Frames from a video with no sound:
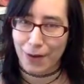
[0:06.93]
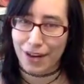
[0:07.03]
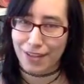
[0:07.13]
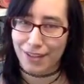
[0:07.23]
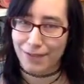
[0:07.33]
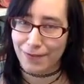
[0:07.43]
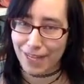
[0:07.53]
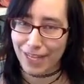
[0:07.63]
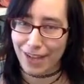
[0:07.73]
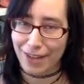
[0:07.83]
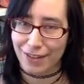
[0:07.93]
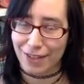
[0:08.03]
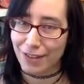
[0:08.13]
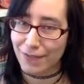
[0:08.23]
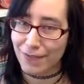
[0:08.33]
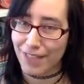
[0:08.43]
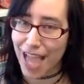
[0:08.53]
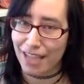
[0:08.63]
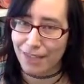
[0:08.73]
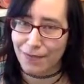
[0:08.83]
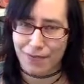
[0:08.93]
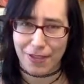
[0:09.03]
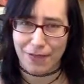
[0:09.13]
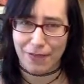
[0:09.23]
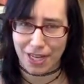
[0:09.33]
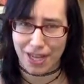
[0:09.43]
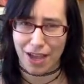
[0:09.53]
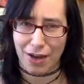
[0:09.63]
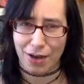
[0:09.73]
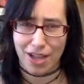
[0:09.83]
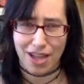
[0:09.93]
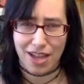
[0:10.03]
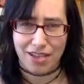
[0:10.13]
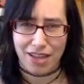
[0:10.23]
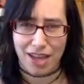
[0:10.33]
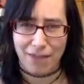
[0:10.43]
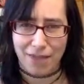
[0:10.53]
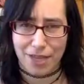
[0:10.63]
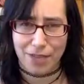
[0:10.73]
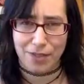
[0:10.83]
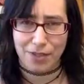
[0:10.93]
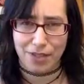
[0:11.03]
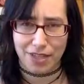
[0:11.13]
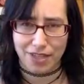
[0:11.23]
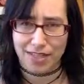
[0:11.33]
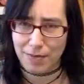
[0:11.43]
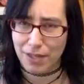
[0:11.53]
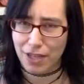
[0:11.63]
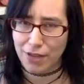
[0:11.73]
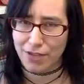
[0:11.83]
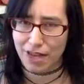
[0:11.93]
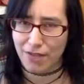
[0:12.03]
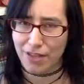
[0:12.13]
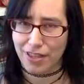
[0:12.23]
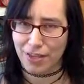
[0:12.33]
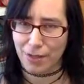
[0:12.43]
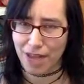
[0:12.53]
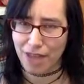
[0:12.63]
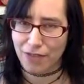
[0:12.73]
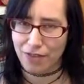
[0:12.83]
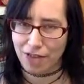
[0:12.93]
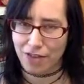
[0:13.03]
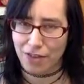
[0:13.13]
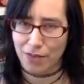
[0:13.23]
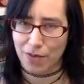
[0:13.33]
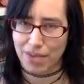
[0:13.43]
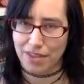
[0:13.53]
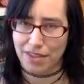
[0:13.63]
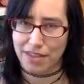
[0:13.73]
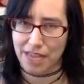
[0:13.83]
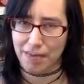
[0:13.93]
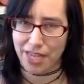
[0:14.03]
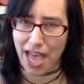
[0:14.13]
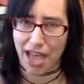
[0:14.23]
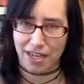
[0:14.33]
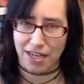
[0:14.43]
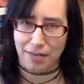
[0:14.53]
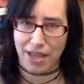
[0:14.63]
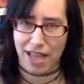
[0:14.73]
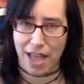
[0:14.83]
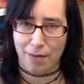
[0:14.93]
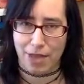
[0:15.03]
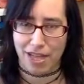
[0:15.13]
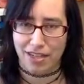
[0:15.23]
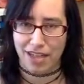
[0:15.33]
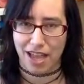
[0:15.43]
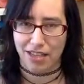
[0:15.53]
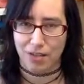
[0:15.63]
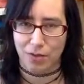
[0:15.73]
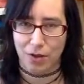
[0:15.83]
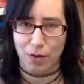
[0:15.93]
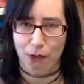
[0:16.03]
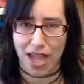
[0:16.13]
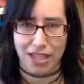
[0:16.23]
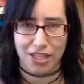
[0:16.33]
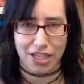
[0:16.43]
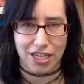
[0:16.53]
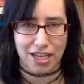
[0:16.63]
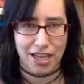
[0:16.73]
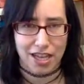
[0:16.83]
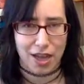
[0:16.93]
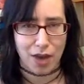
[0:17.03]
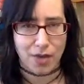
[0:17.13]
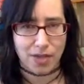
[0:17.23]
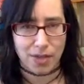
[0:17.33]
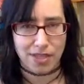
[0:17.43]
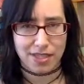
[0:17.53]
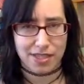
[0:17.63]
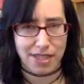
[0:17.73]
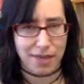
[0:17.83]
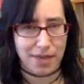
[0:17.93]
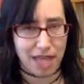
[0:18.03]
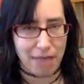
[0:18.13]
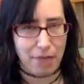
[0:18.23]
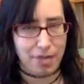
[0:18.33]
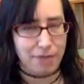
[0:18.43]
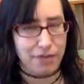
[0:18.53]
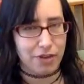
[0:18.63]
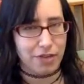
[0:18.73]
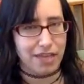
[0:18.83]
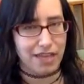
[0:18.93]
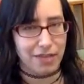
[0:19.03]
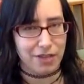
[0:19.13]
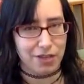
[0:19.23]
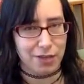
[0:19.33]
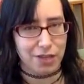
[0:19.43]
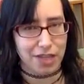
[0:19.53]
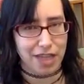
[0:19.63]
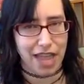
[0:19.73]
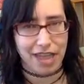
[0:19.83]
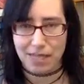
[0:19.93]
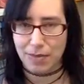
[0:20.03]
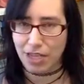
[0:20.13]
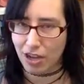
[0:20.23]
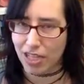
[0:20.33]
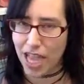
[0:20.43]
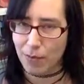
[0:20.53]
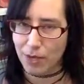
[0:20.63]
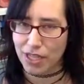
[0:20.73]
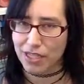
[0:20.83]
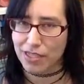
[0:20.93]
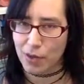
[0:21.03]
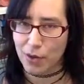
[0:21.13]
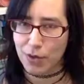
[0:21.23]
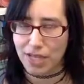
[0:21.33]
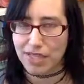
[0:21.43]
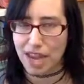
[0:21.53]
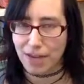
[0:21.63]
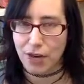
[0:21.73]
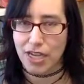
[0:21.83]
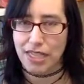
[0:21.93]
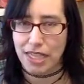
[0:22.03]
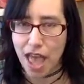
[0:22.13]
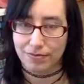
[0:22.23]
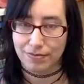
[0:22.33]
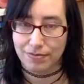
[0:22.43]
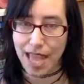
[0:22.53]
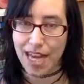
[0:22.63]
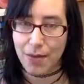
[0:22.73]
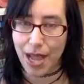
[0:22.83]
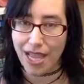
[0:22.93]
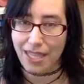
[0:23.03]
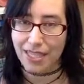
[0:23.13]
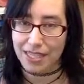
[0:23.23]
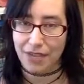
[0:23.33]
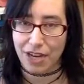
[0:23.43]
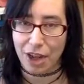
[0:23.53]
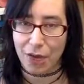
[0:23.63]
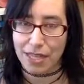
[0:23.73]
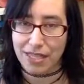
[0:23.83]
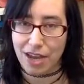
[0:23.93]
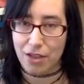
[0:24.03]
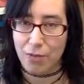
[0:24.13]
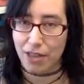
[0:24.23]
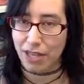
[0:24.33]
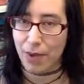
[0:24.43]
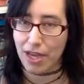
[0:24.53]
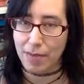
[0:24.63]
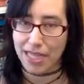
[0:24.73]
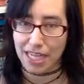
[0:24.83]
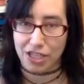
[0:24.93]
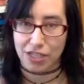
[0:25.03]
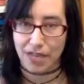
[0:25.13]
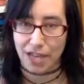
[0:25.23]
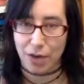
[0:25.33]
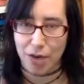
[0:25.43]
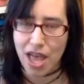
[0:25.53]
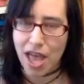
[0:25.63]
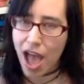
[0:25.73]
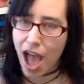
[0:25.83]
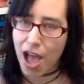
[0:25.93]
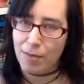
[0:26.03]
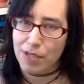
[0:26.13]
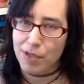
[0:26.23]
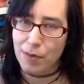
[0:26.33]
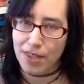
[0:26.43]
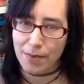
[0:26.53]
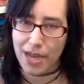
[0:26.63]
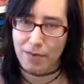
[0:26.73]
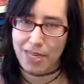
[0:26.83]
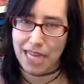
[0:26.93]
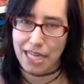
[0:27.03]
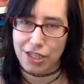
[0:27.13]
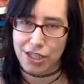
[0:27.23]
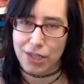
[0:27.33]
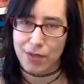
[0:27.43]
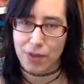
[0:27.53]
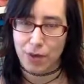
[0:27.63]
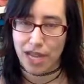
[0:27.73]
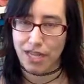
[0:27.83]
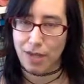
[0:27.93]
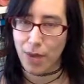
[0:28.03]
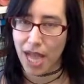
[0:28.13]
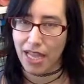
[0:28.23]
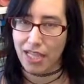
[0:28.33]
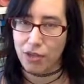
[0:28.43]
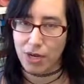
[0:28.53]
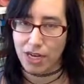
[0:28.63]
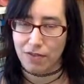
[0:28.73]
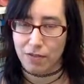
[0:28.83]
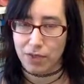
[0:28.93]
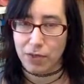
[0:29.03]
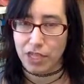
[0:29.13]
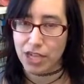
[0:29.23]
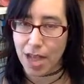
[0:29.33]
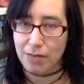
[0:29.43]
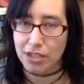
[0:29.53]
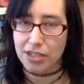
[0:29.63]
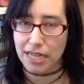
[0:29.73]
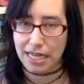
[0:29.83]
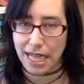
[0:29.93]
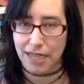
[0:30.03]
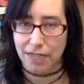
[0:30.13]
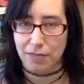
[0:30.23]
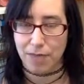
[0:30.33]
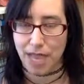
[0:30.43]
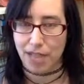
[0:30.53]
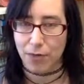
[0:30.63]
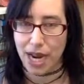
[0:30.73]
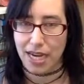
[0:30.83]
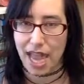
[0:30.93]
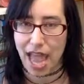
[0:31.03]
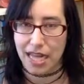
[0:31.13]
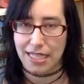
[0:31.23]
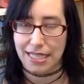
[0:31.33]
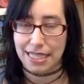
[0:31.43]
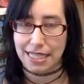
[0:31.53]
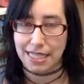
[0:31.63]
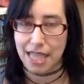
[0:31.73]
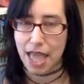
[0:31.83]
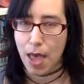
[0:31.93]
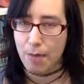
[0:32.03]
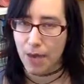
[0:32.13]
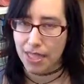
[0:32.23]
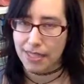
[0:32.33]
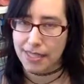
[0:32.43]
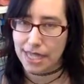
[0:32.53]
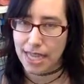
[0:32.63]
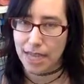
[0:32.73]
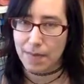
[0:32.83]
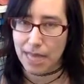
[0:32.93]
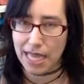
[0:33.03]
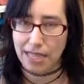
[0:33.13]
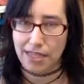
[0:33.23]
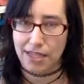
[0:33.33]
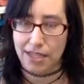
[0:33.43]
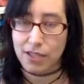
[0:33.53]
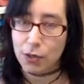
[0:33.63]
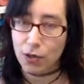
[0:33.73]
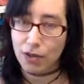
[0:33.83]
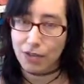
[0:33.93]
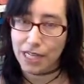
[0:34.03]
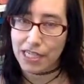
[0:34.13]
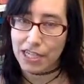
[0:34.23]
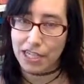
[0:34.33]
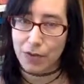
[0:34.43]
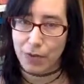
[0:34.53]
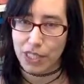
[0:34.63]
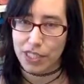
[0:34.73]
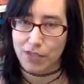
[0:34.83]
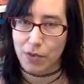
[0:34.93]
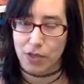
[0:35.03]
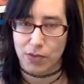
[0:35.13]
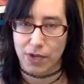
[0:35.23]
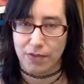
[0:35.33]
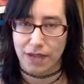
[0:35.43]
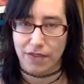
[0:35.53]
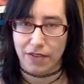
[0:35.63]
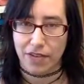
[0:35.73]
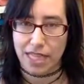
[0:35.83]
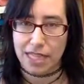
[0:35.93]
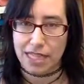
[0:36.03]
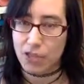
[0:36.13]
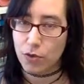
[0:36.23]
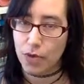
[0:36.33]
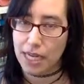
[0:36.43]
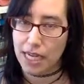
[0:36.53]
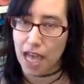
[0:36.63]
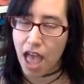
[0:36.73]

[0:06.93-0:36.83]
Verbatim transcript: fourth video, or the, yeah, the fifth video that I filmed in the same clothes and everything, one after another, with the same cat in my lap, and I don't know why she always wants to sit in my lap while I'm filming, even though she hates being on camera, so that's kind of crazy. Anyway, this video is another monthly recommendations video. Um, so monthly recommendations was created by Trina from Between Chapters and Kayla from Kayla Rayne, and this month's theme is historical fiction, which is of course one of my favorite things to read.